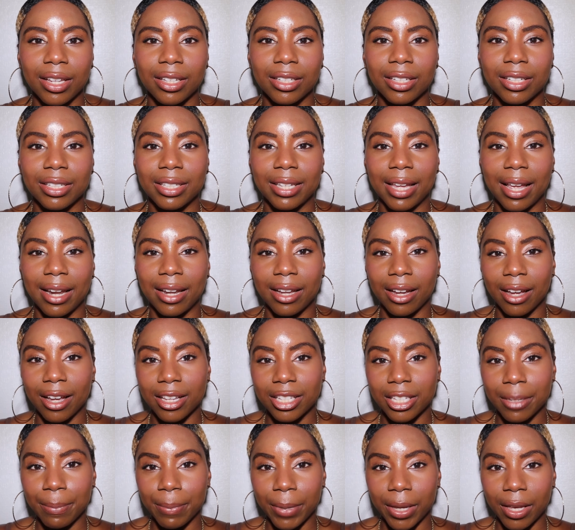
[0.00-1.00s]
just telling
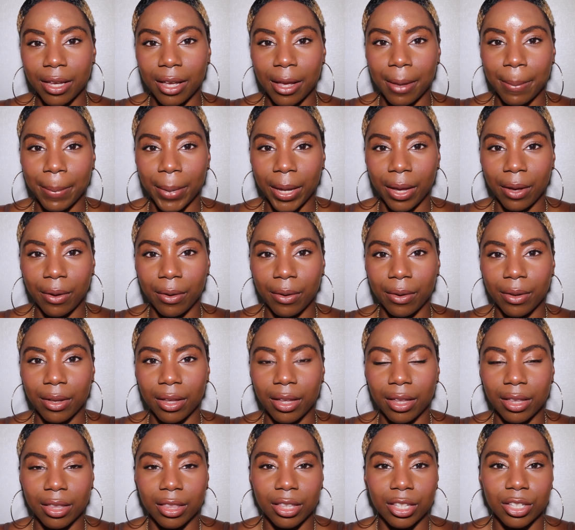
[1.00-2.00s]
us a bit
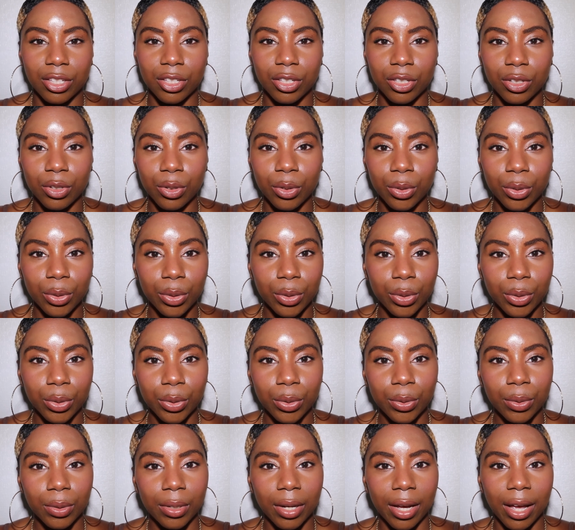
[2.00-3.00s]
about the
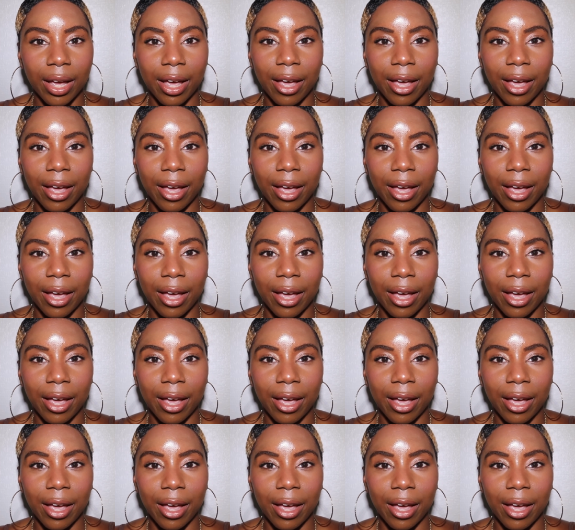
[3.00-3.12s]
school,